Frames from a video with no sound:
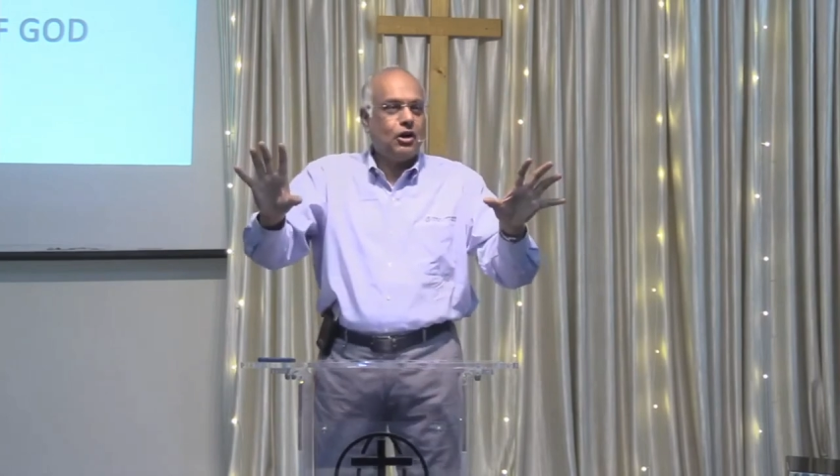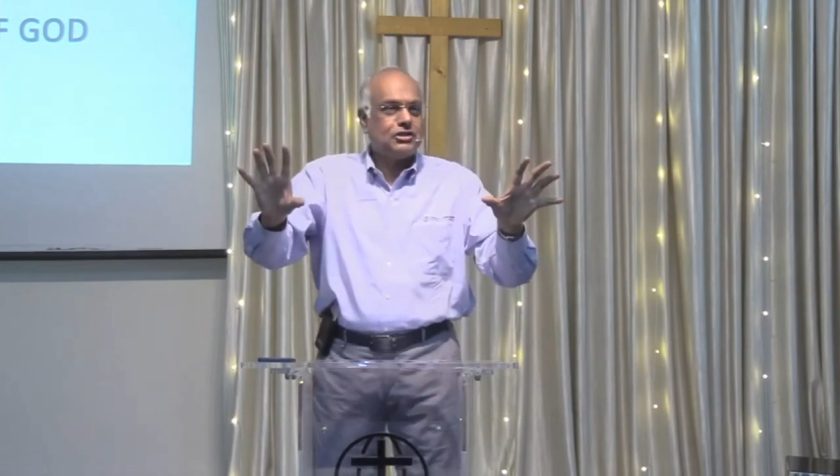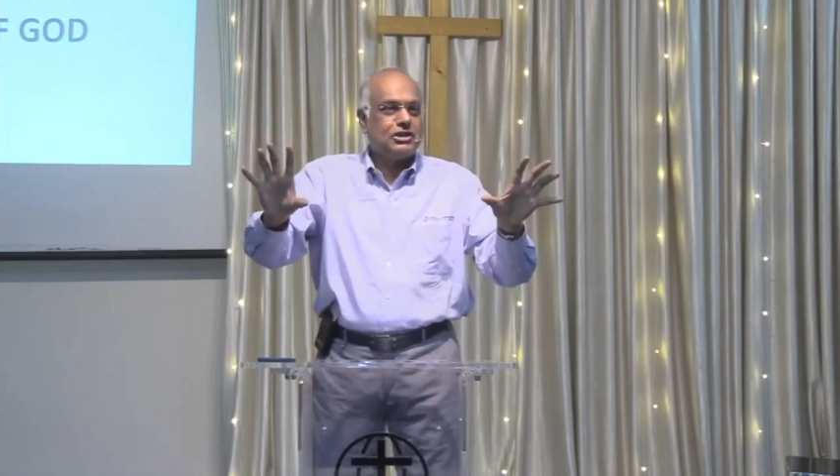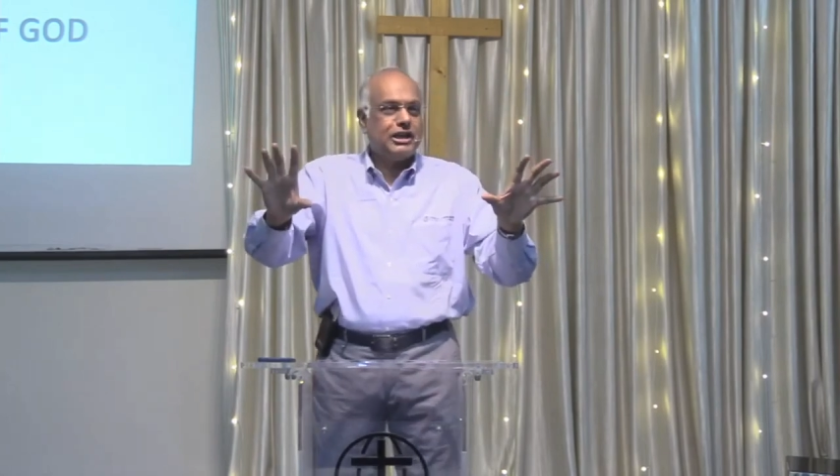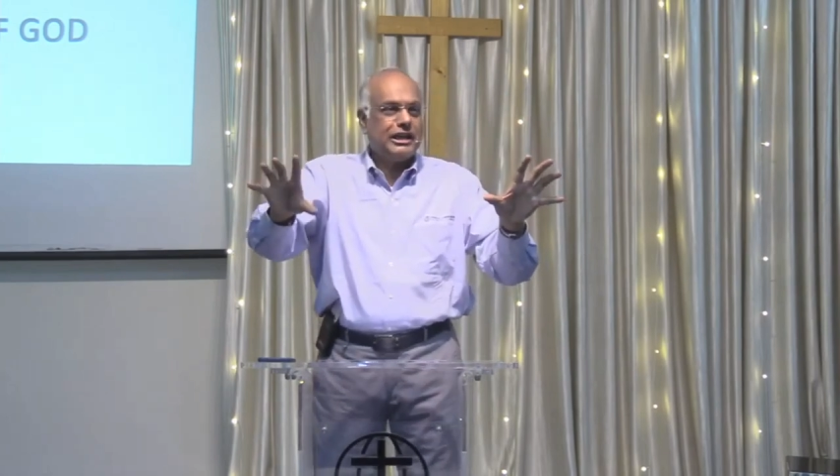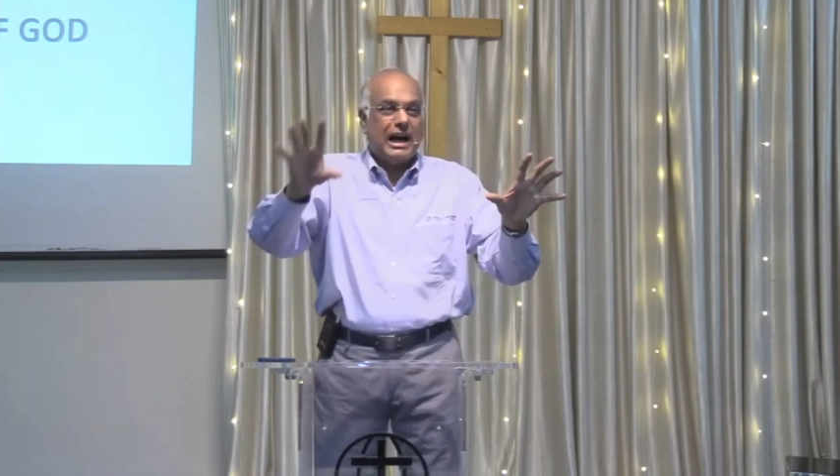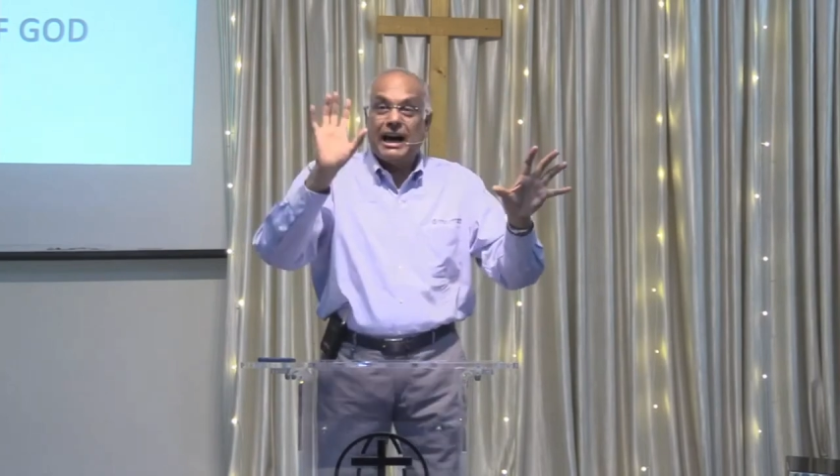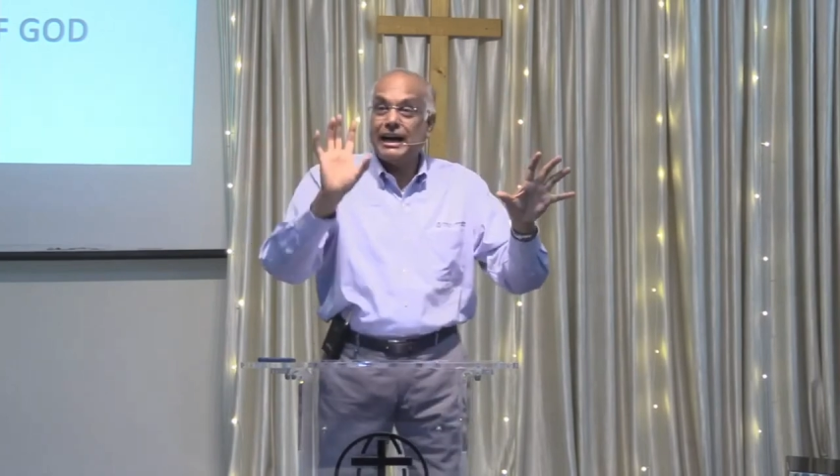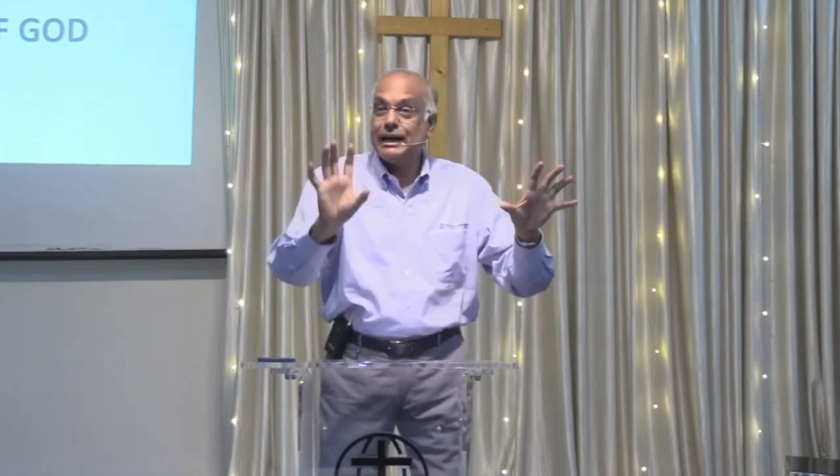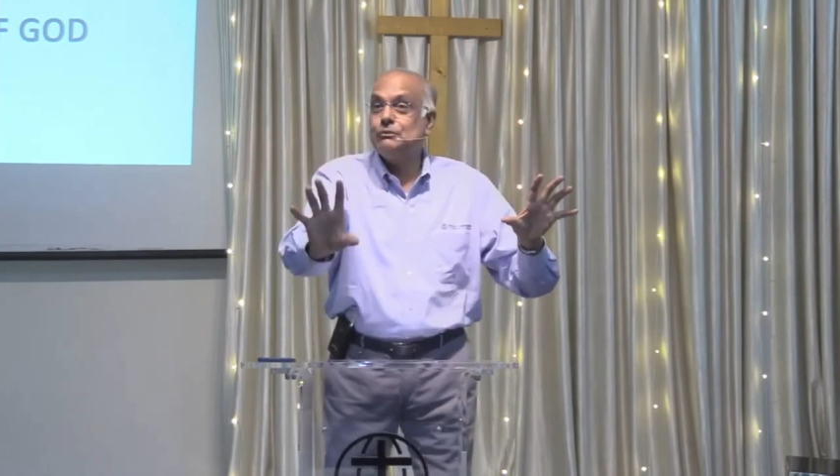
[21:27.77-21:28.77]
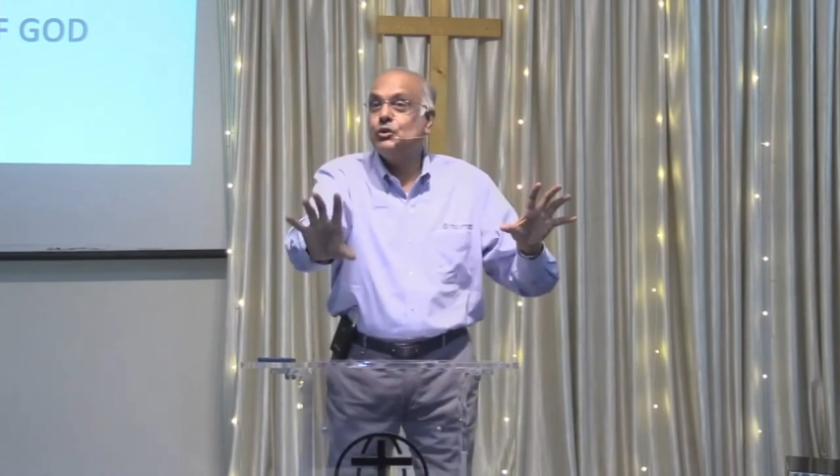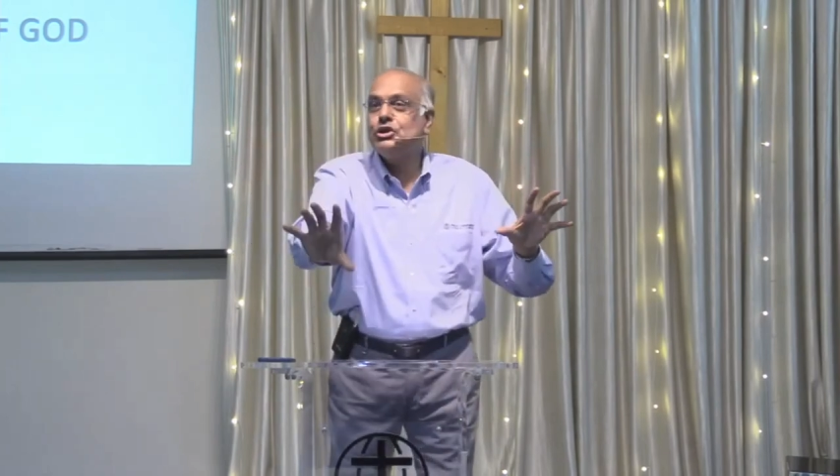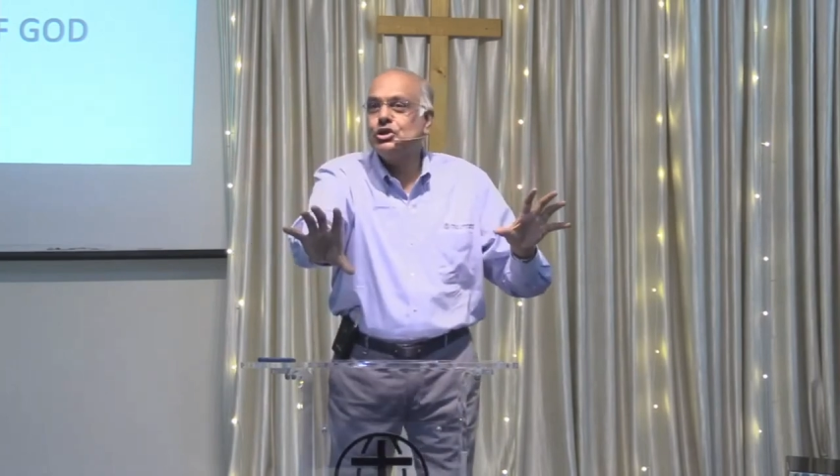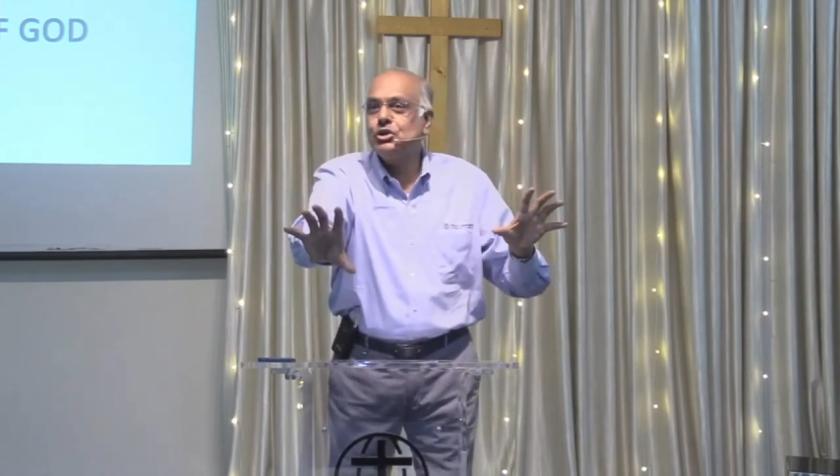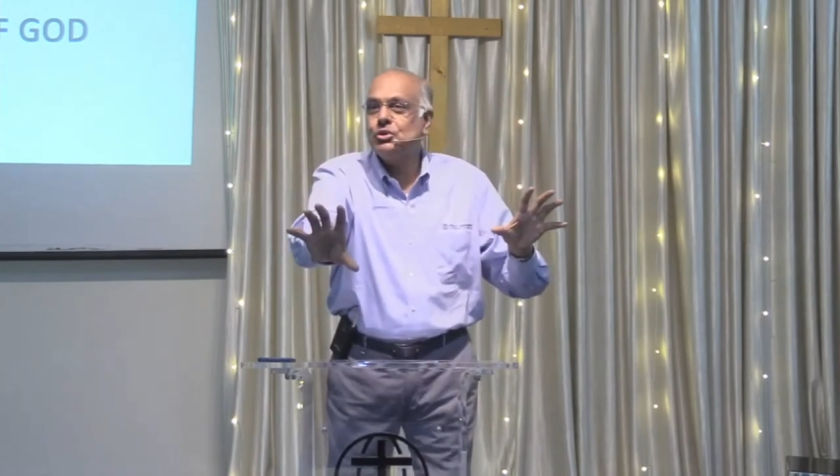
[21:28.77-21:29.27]
seen, I am with
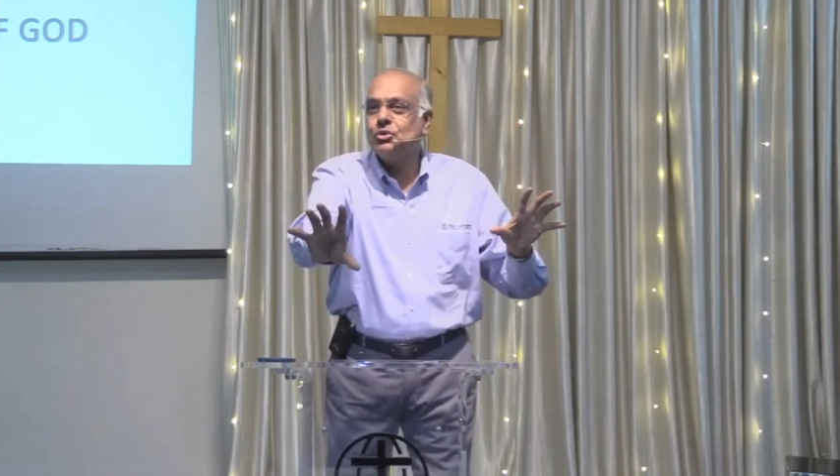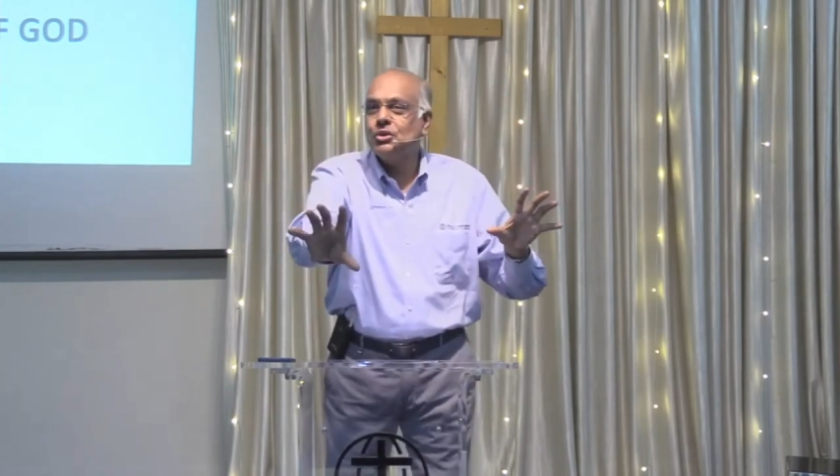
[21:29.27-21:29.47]
you.